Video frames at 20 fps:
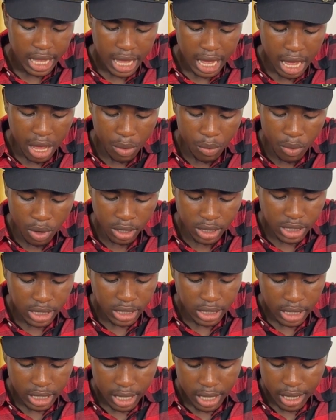and
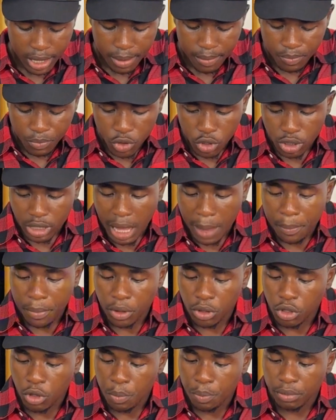once you tap
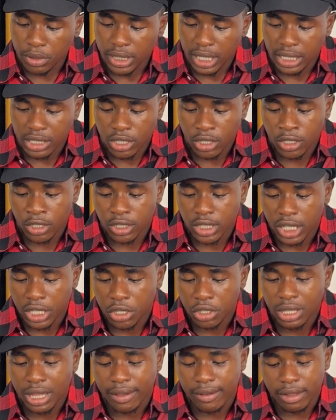on new project, it's going to take
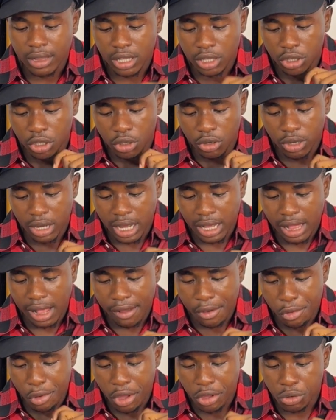you directly to your
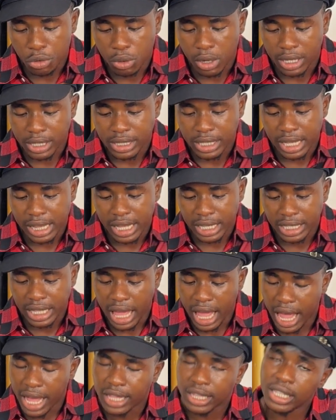gallery where you can
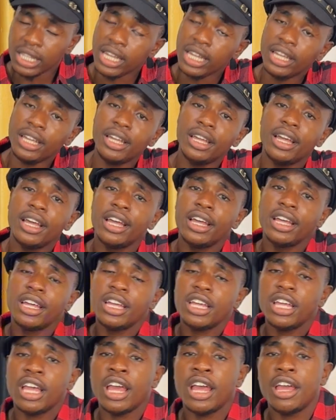select any
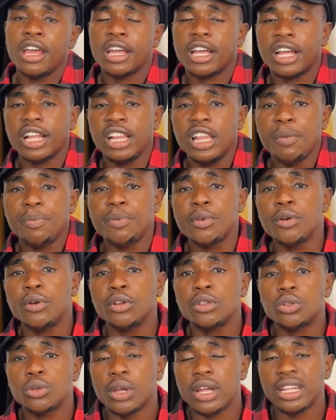clip you
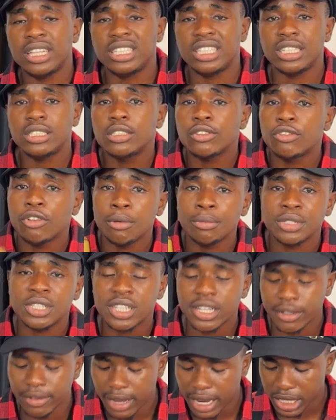want to edit from
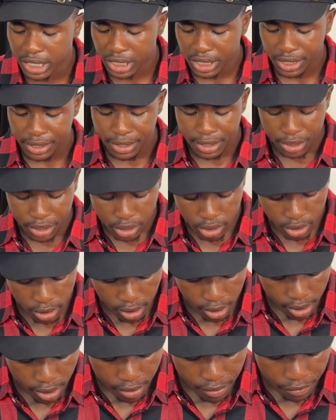scratch.
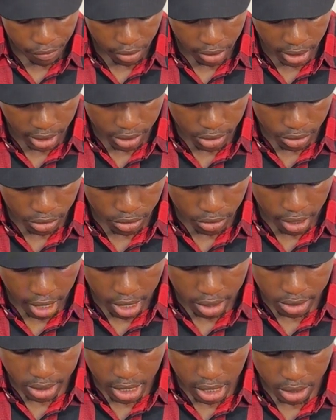So for this
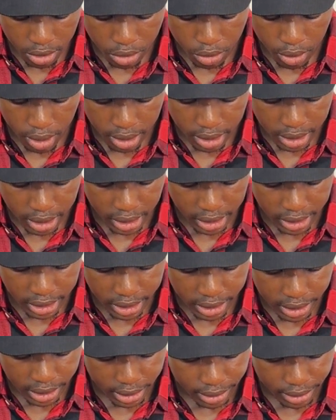tutorial, I want to edit